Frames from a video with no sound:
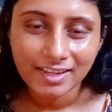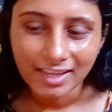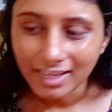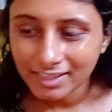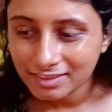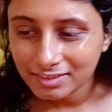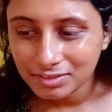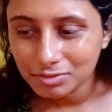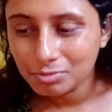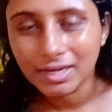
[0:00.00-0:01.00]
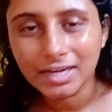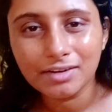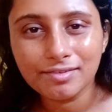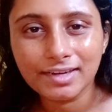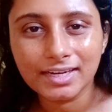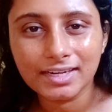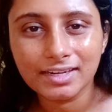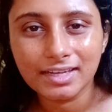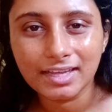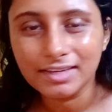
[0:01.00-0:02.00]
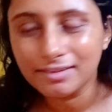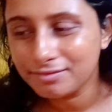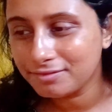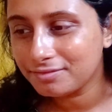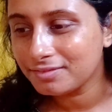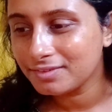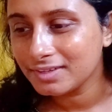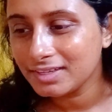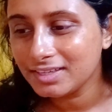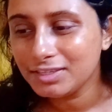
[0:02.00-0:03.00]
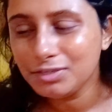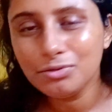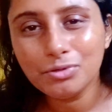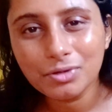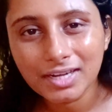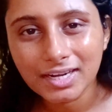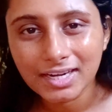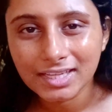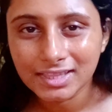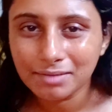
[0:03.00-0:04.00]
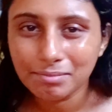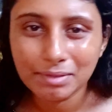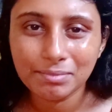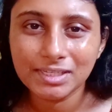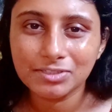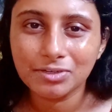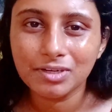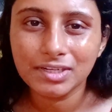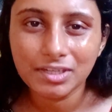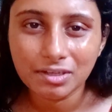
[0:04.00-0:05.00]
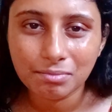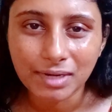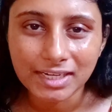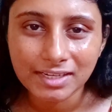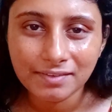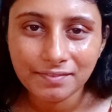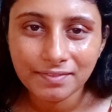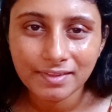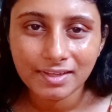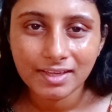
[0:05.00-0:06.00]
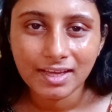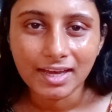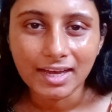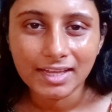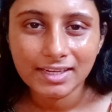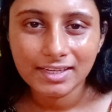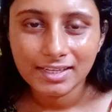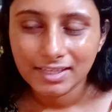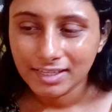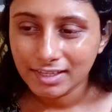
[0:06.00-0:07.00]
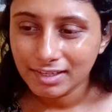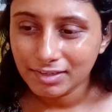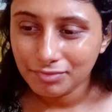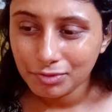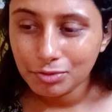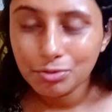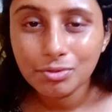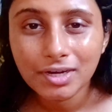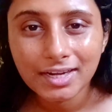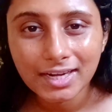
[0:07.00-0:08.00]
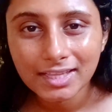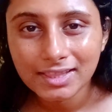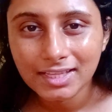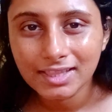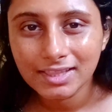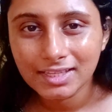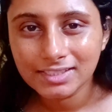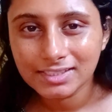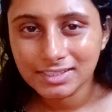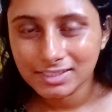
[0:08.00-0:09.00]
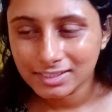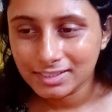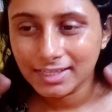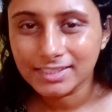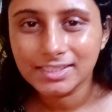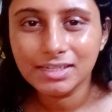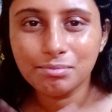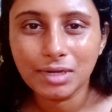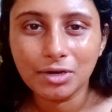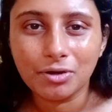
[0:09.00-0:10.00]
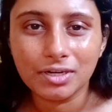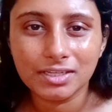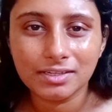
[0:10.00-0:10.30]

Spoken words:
And you kind of connect. And if you don't connect, then maybe it's all in your mind. And if you do connect, then that's destined by god. You